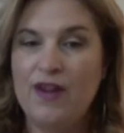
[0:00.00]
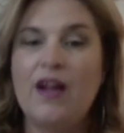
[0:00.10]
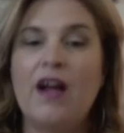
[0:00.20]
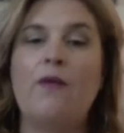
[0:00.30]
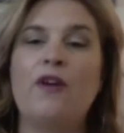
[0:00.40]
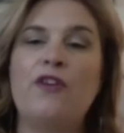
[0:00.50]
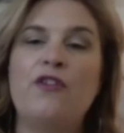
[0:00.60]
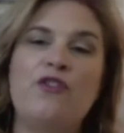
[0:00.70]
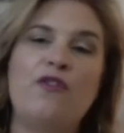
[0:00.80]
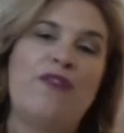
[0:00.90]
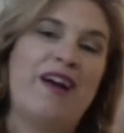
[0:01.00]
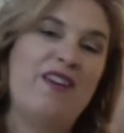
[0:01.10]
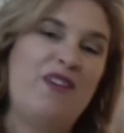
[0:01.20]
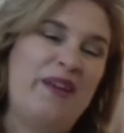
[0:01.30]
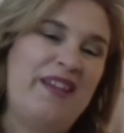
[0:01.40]
I want you to
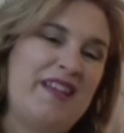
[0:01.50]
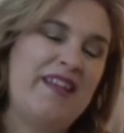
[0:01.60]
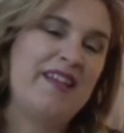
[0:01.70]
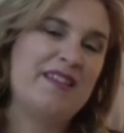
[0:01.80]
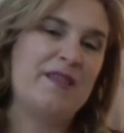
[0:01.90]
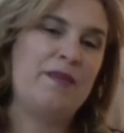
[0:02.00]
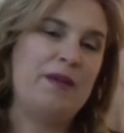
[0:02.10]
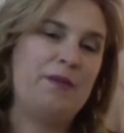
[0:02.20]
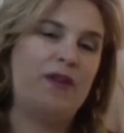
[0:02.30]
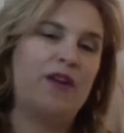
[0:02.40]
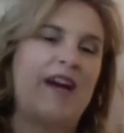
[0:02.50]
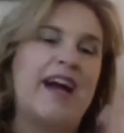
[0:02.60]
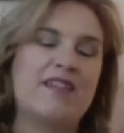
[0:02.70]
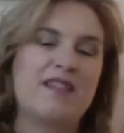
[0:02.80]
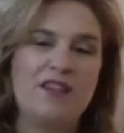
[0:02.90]
evaluate the things that people are
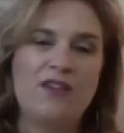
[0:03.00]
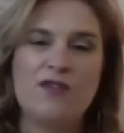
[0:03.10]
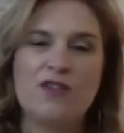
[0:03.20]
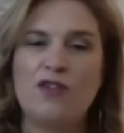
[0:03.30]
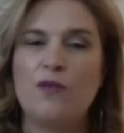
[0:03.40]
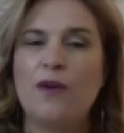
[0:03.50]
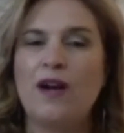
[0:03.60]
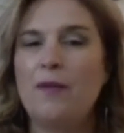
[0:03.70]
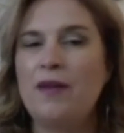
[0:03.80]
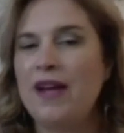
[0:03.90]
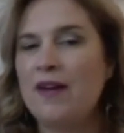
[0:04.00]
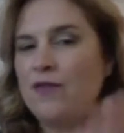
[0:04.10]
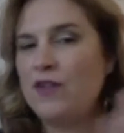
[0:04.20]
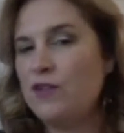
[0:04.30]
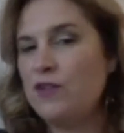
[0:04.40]
asking you. So you probably have
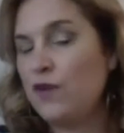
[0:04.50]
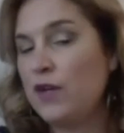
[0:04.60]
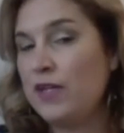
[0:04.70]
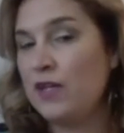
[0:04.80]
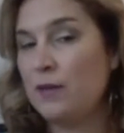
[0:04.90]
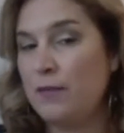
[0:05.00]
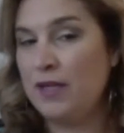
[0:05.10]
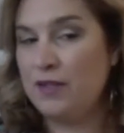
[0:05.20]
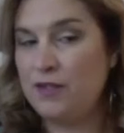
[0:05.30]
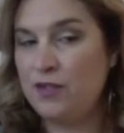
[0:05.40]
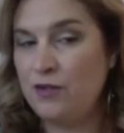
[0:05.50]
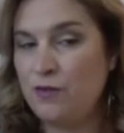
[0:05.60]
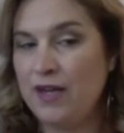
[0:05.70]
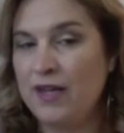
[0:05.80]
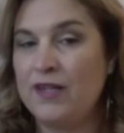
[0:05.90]
things you've already committed to.
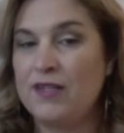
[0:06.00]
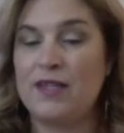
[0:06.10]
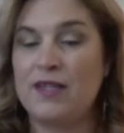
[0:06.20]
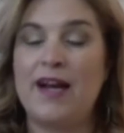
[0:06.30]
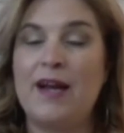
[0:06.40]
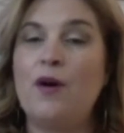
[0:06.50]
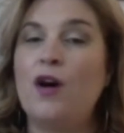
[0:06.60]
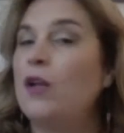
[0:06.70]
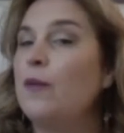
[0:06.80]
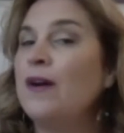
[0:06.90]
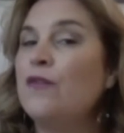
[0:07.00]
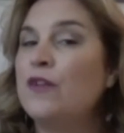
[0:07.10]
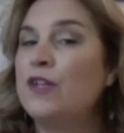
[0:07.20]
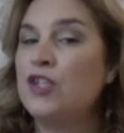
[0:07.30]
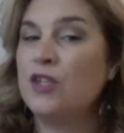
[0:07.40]
And listen, I'm all about
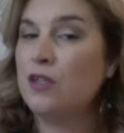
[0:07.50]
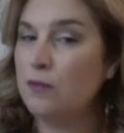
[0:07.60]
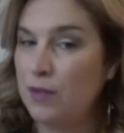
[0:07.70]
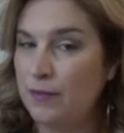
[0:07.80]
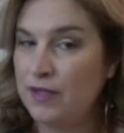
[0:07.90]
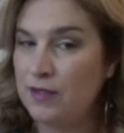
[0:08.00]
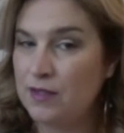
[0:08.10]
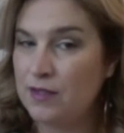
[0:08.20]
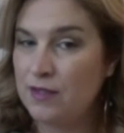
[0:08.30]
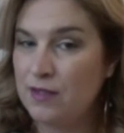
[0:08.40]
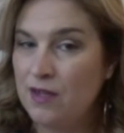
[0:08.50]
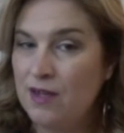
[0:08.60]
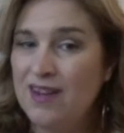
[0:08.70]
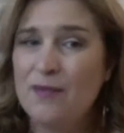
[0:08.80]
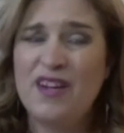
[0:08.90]
finishing commitments.
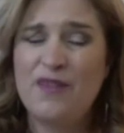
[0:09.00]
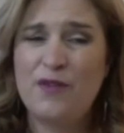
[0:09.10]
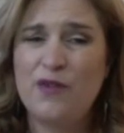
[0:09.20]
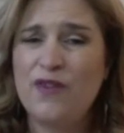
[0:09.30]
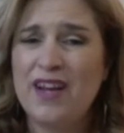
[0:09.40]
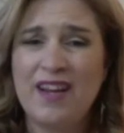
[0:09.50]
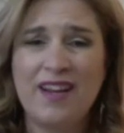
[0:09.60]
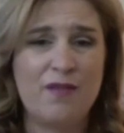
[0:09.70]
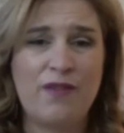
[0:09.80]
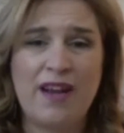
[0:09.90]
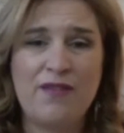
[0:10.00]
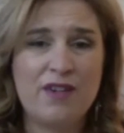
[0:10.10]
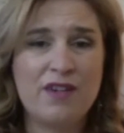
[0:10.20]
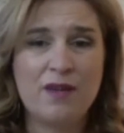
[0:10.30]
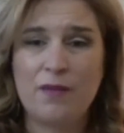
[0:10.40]
But if you've got like a 5-year
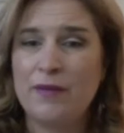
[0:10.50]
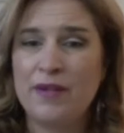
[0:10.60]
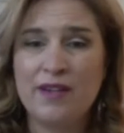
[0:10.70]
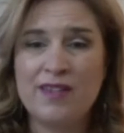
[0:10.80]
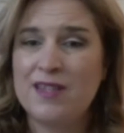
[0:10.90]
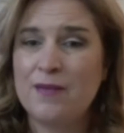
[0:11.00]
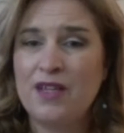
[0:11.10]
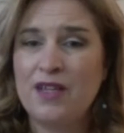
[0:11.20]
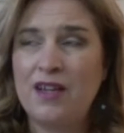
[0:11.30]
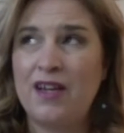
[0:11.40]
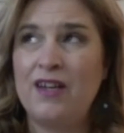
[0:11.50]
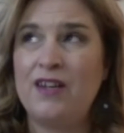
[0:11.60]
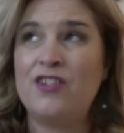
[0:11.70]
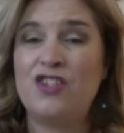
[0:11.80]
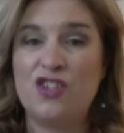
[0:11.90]
commitment on something and
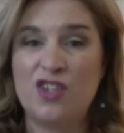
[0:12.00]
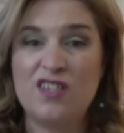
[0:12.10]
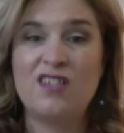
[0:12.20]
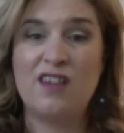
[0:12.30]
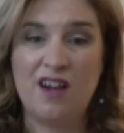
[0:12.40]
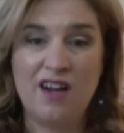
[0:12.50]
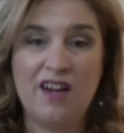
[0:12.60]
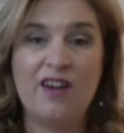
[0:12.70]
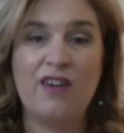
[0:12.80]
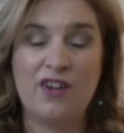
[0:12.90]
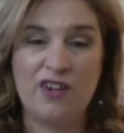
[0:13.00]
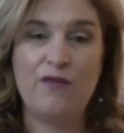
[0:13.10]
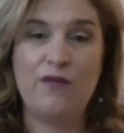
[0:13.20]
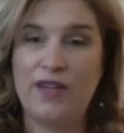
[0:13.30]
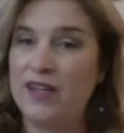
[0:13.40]
it's just not a good
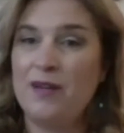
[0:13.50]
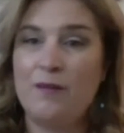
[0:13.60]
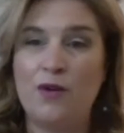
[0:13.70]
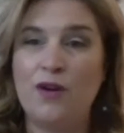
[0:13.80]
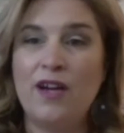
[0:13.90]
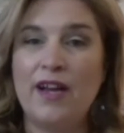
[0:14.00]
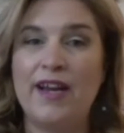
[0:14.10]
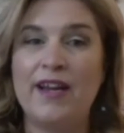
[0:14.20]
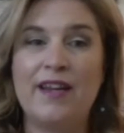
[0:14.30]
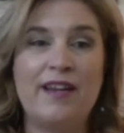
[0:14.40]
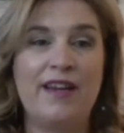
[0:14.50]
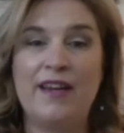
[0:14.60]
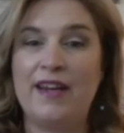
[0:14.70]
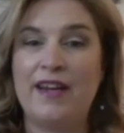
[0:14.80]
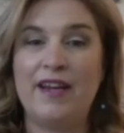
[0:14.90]
fit anymore, like in
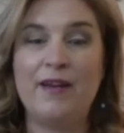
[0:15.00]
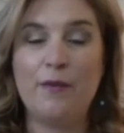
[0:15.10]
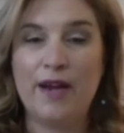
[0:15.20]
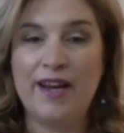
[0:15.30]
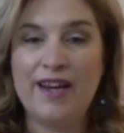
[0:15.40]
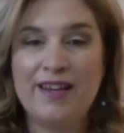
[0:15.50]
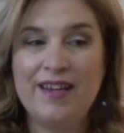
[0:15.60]
any way,